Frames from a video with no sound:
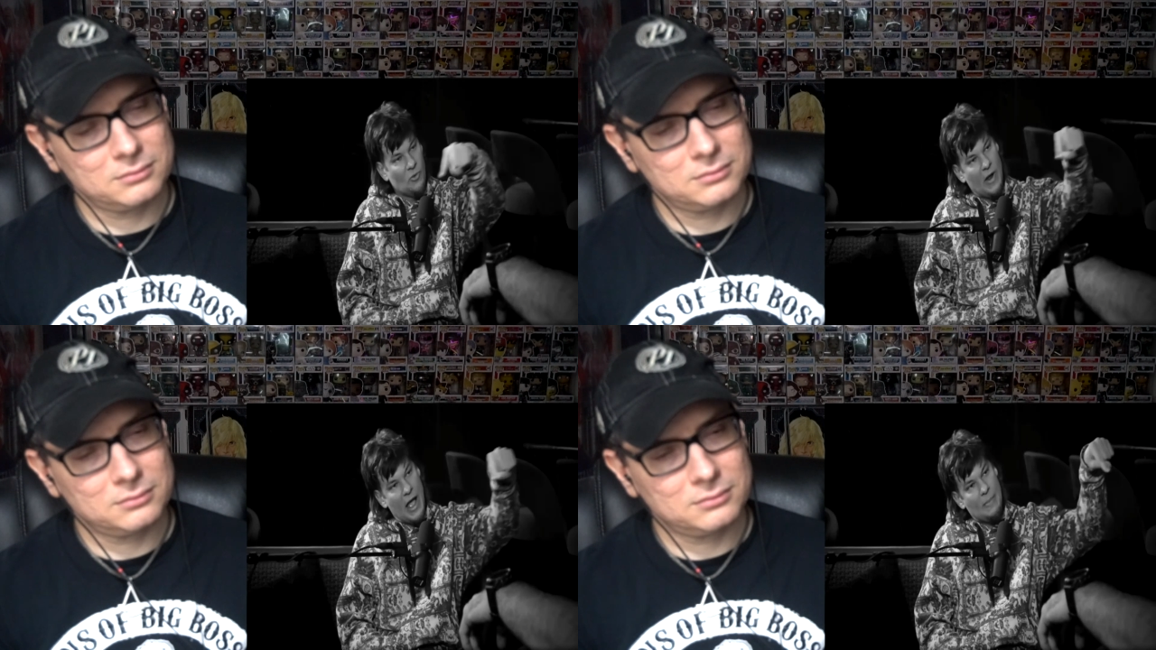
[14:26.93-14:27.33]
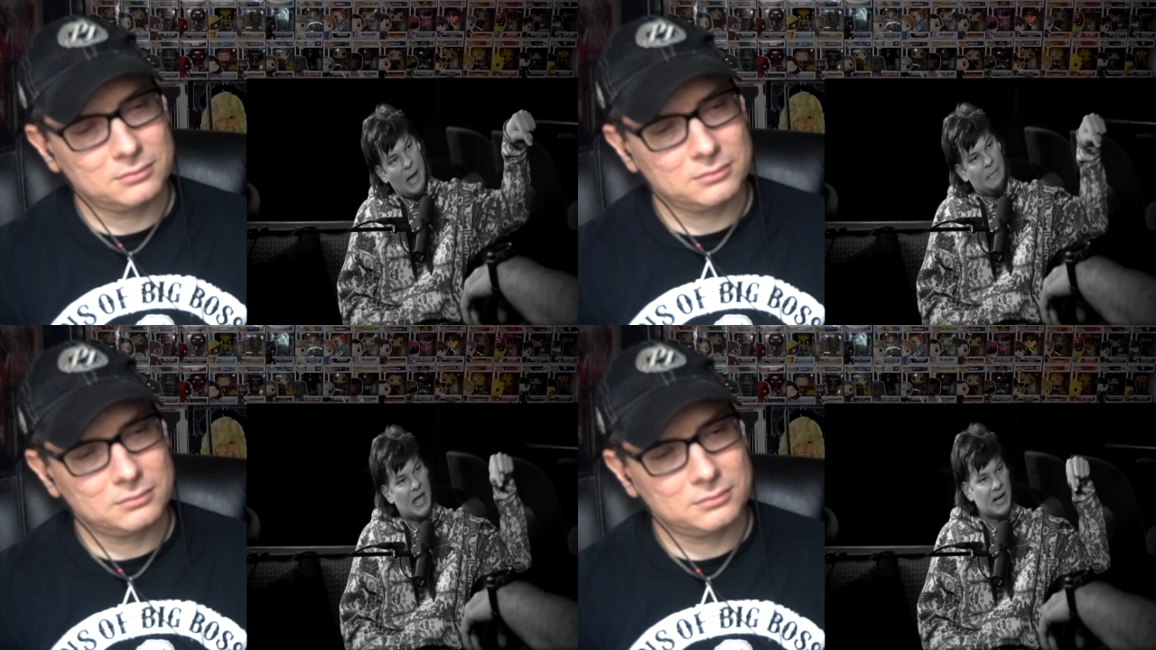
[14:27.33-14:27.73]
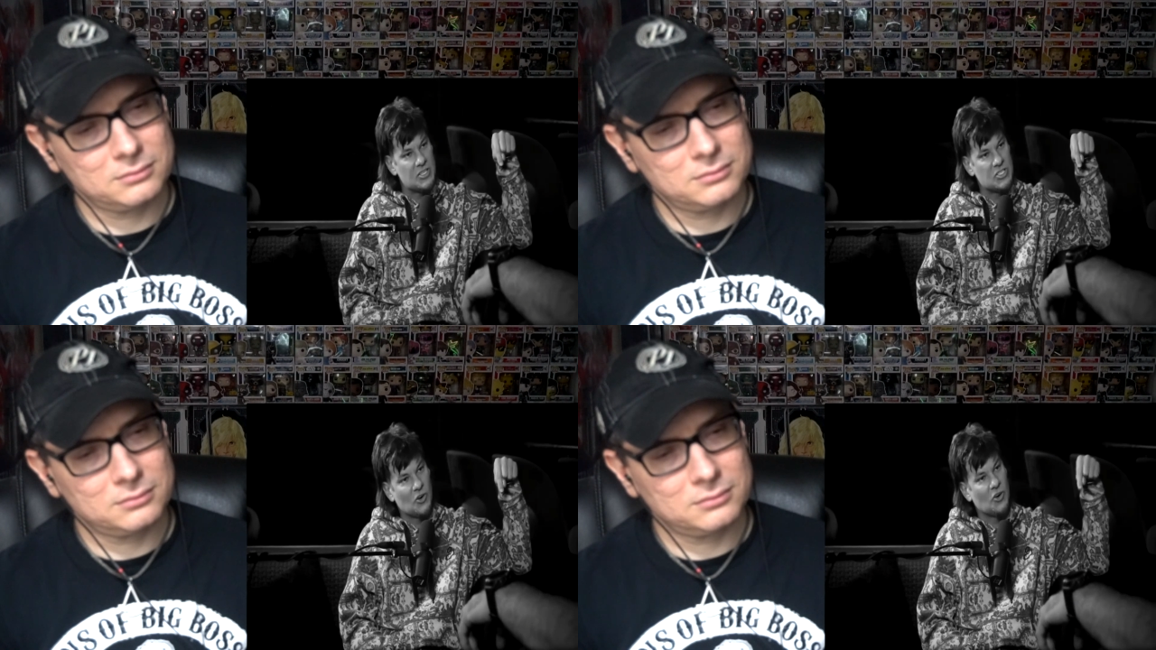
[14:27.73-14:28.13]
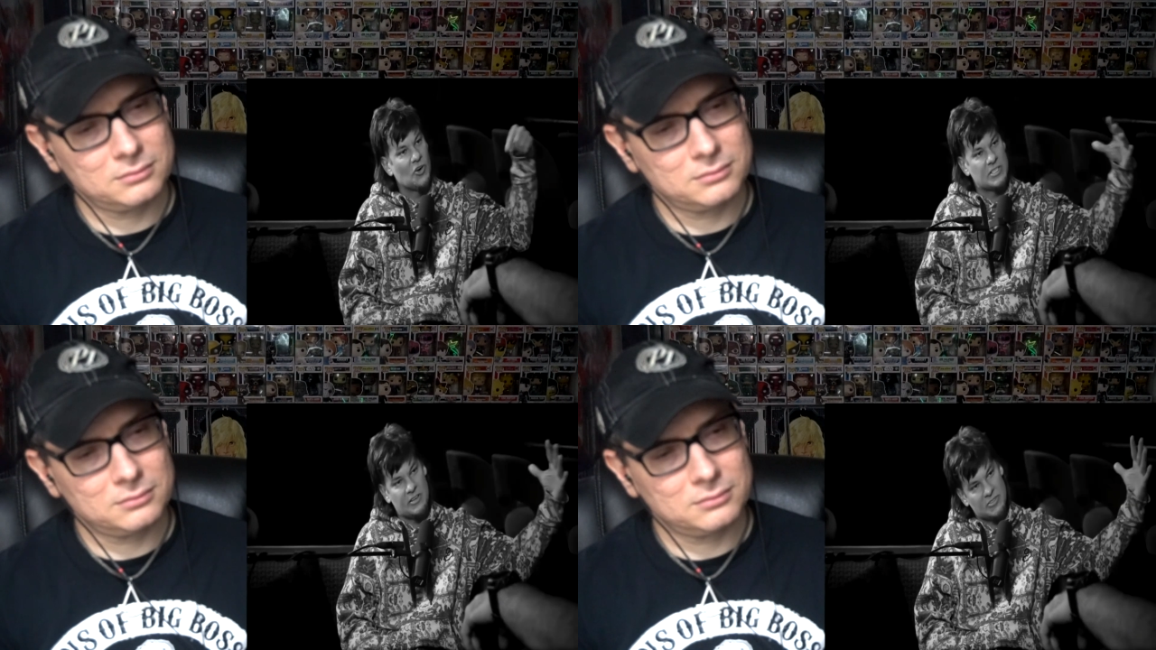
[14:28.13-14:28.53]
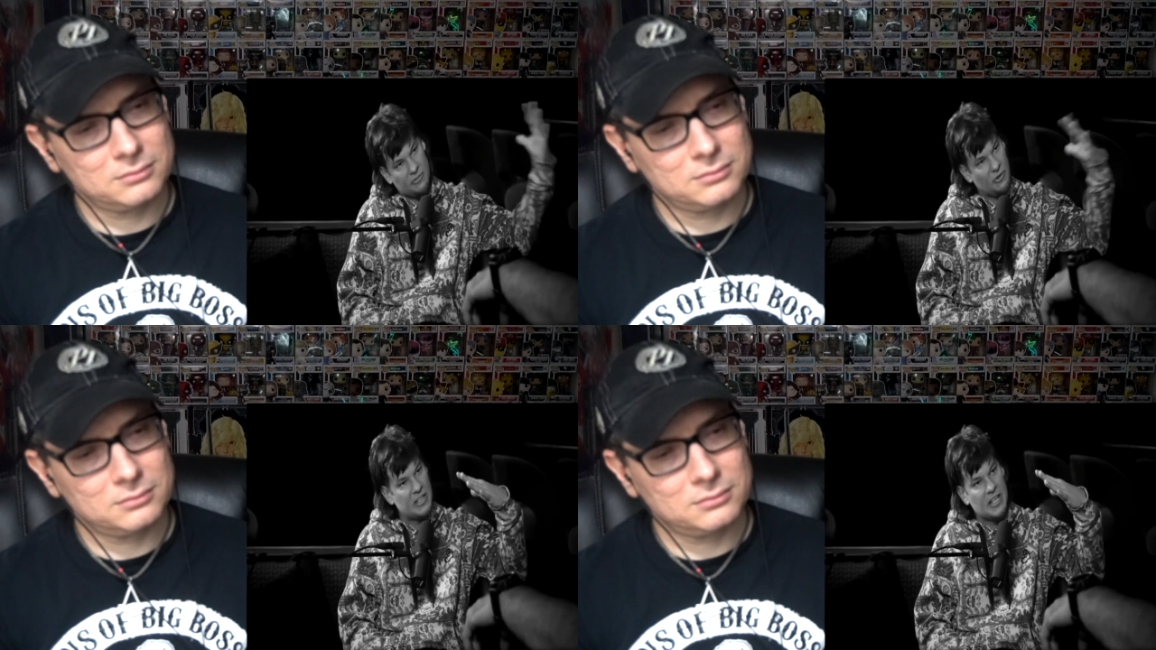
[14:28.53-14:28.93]
Speaker 1: pee around my bed in a circle because I
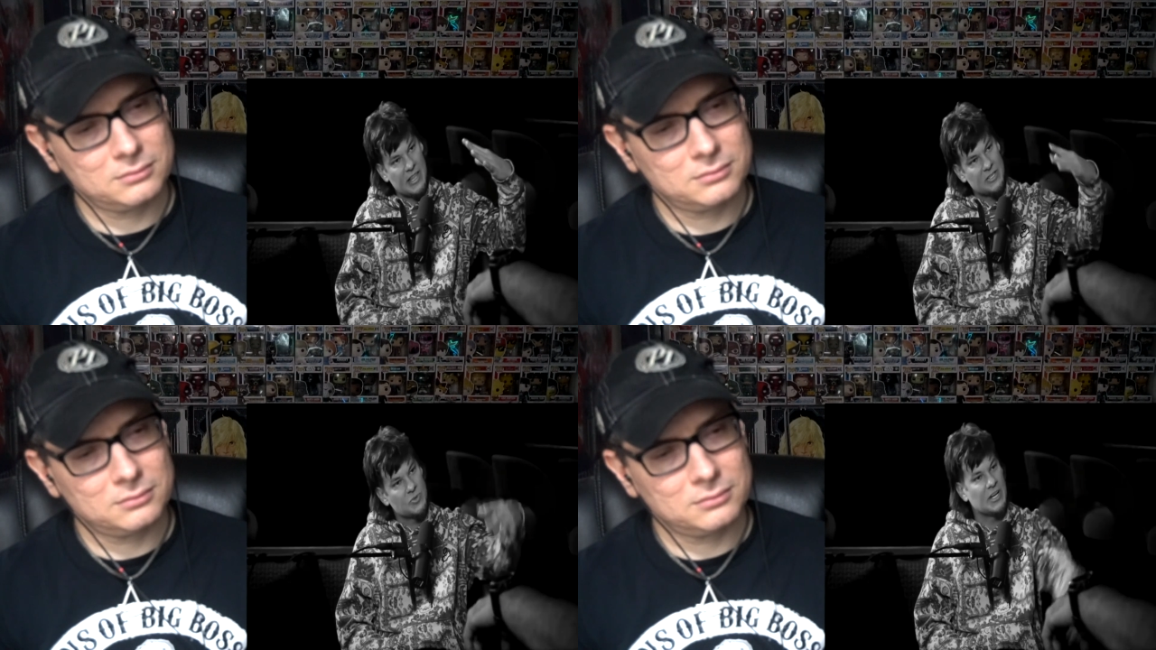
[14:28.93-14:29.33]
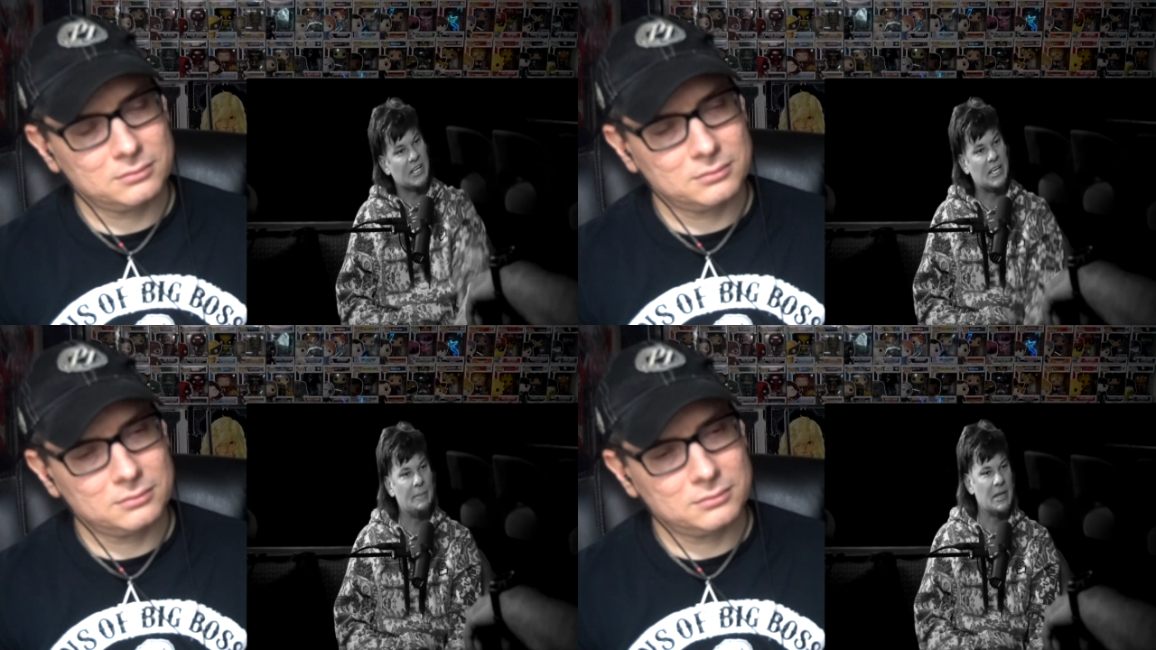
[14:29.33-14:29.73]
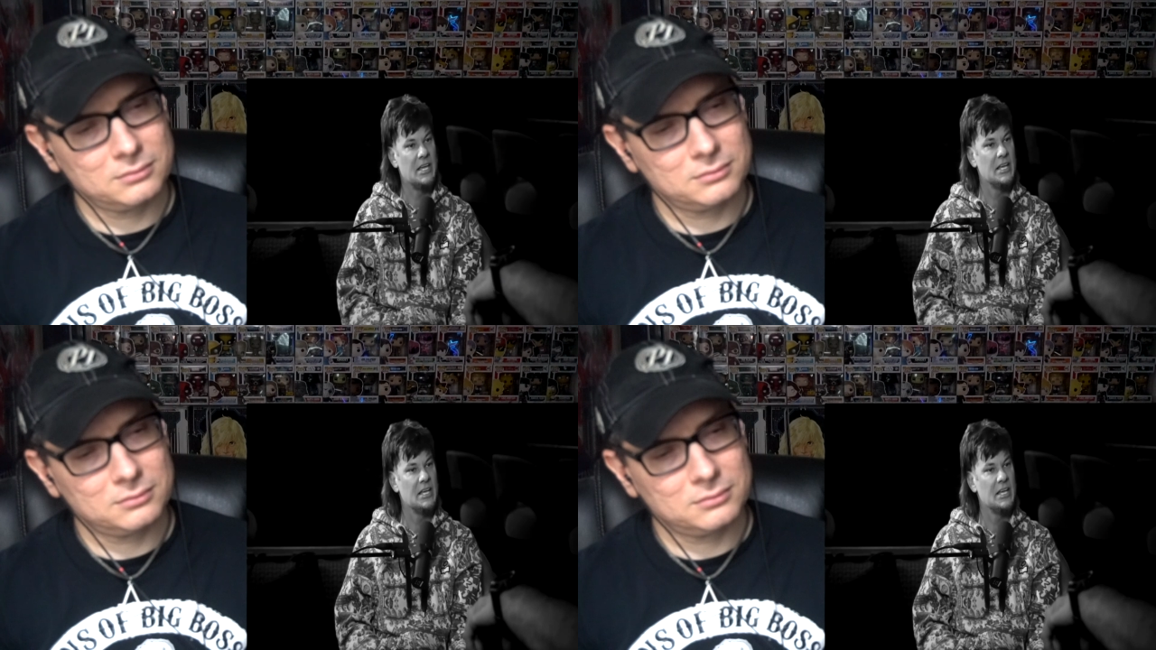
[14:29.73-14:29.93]
was afraid that things were going to get me.